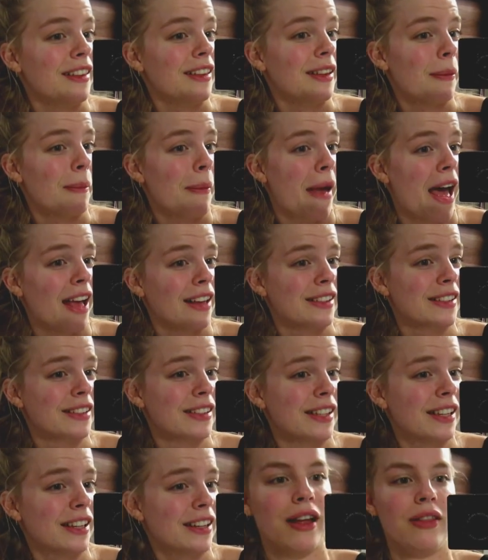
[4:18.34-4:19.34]

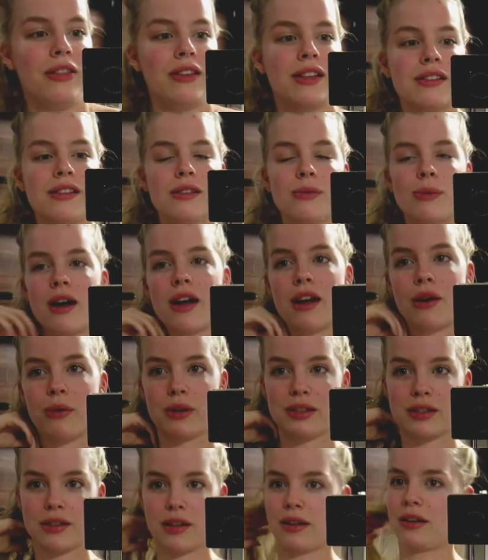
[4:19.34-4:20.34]
mess. And this is why I
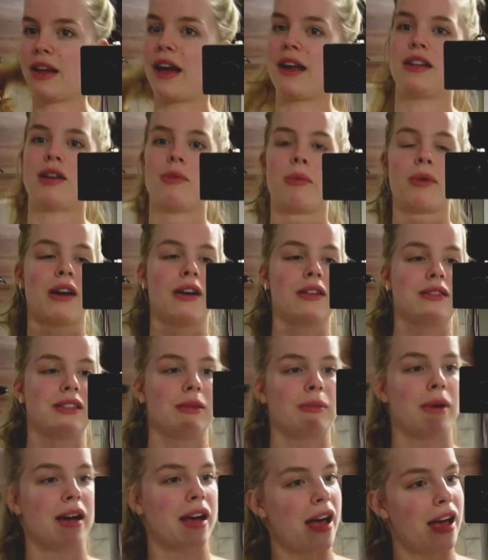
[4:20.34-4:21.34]
always end up
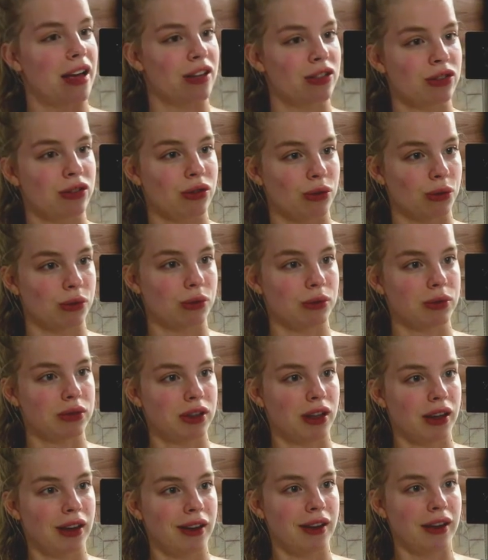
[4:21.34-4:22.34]
cutting my hair short,
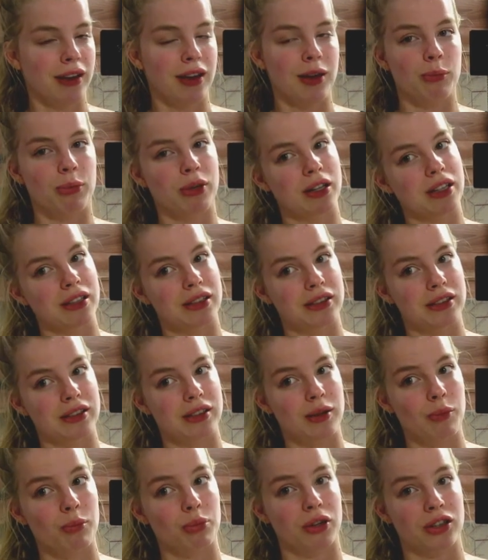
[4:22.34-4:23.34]

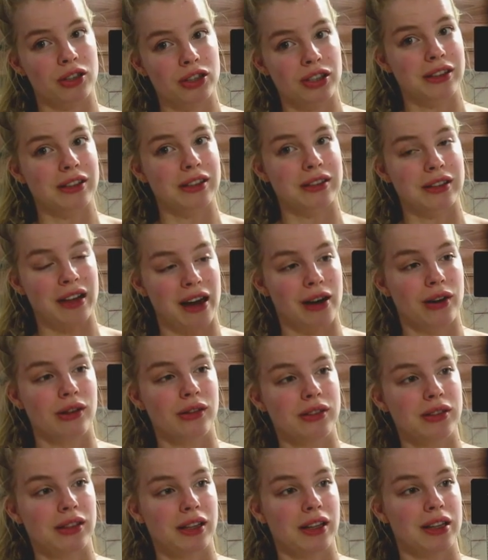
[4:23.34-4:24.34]
because brushing this
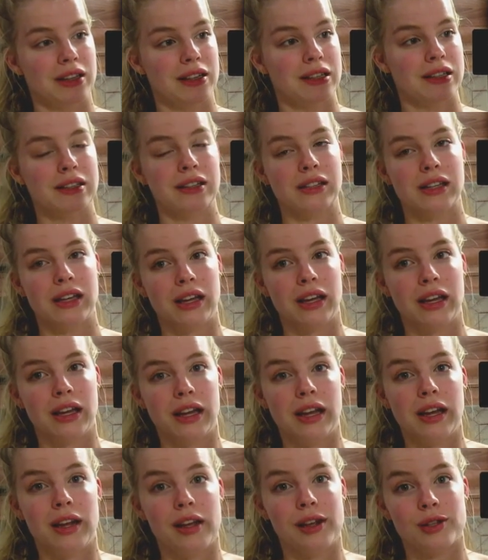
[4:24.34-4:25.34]
out is
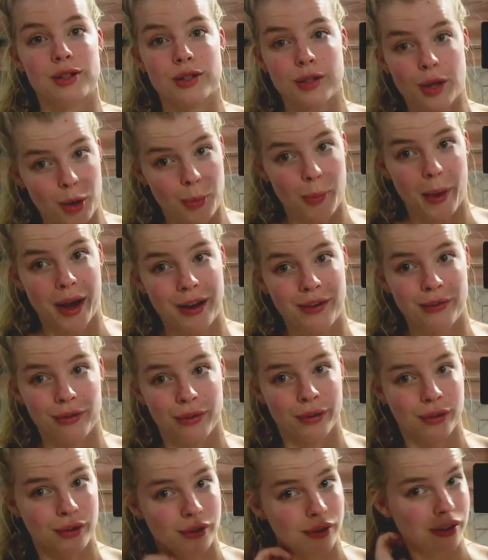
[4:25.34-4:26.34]
so
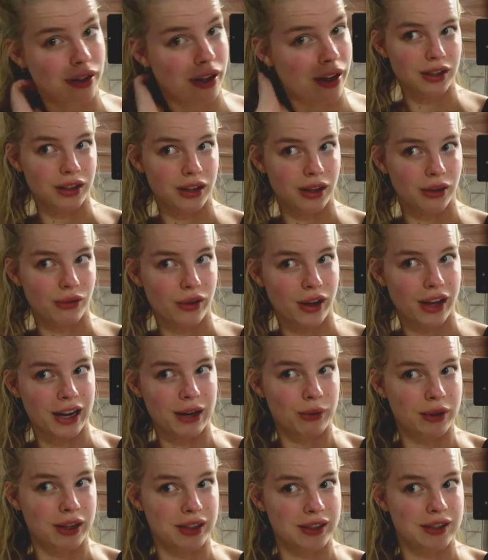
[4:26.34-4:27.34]
painful. If
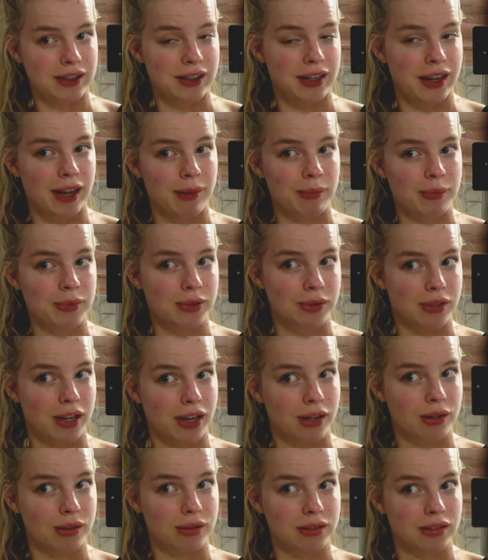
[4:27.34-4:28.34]
anyone has tips on
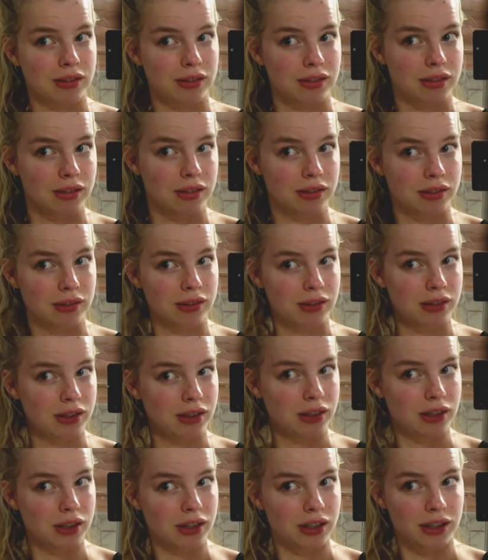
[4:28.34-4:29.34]
how to,
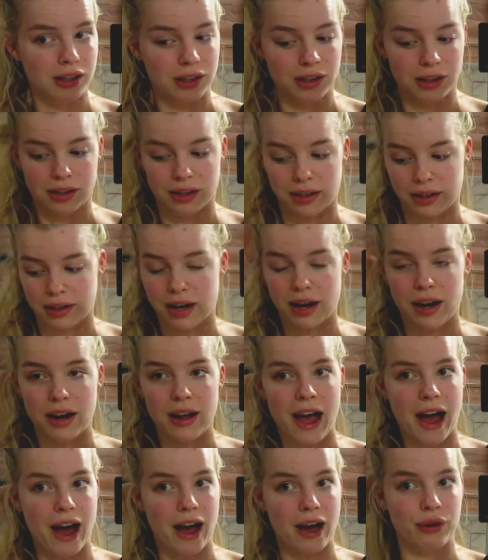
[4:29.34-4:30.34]
like I
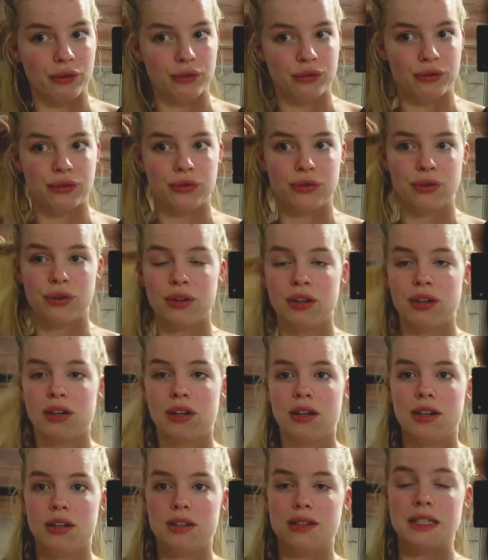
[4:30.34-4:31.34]
have
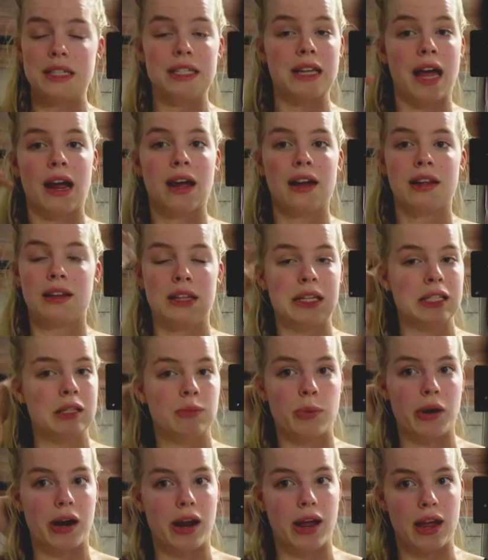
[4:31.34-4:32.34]
detangling
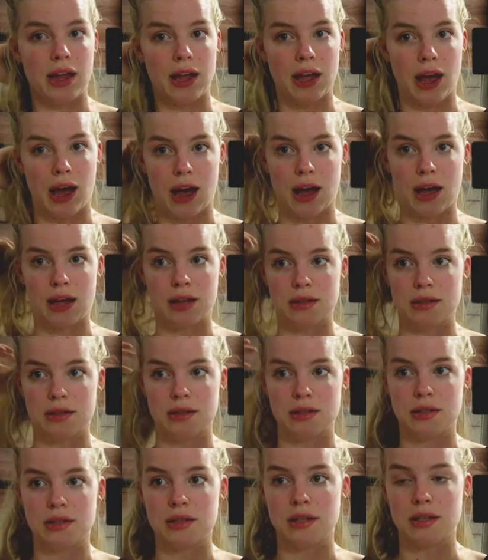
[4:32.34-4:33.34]
spray and
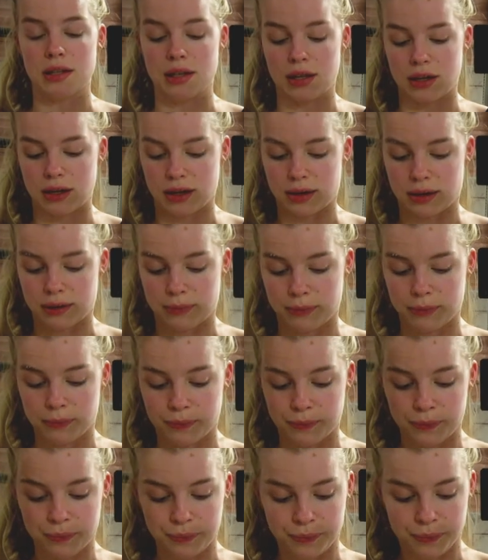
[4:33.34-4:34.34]
um,
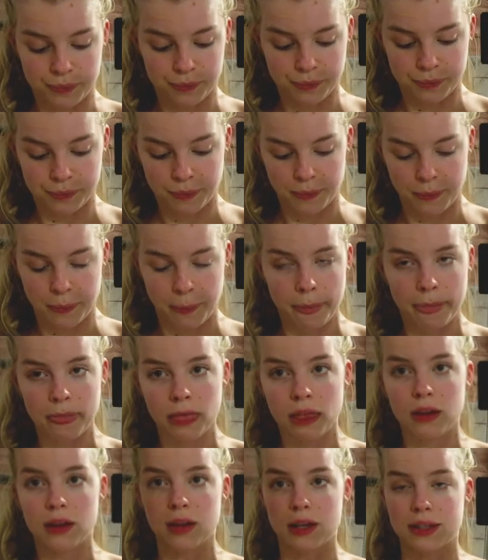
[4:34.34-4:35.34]

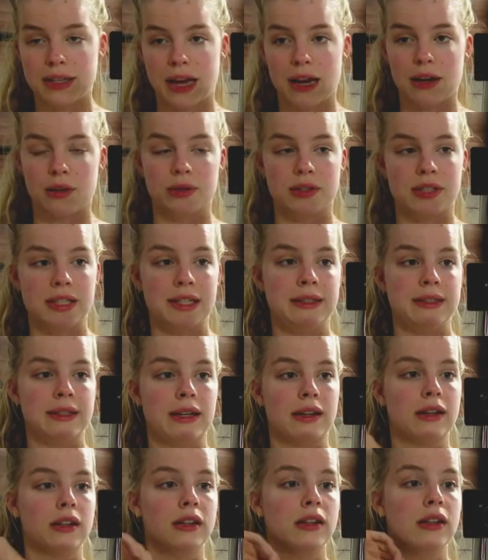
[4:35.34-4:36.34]
a tangle
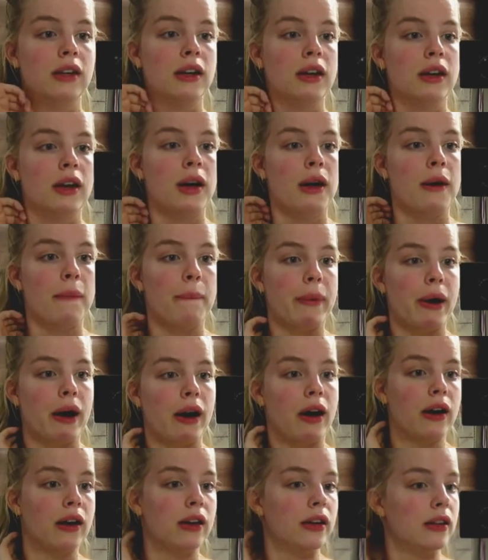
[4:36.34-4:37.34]
teaser,
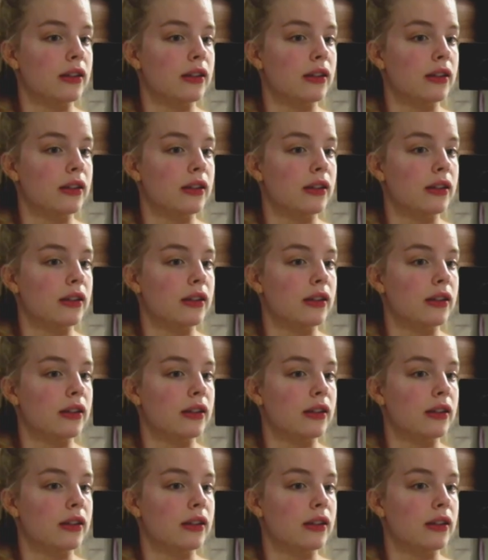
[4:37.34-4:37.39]
but